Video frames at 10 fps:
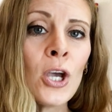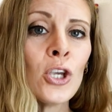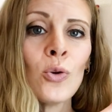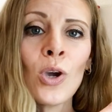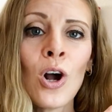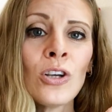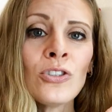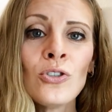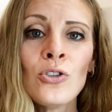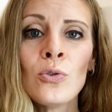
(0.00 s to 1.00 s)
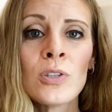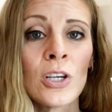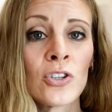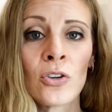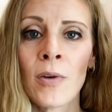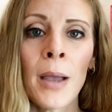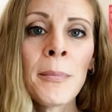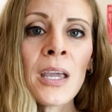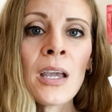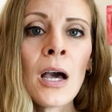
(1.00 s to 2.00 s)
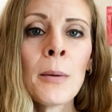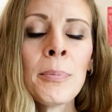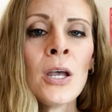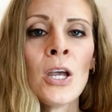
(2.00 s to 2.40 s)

You can also use a ceramic cup.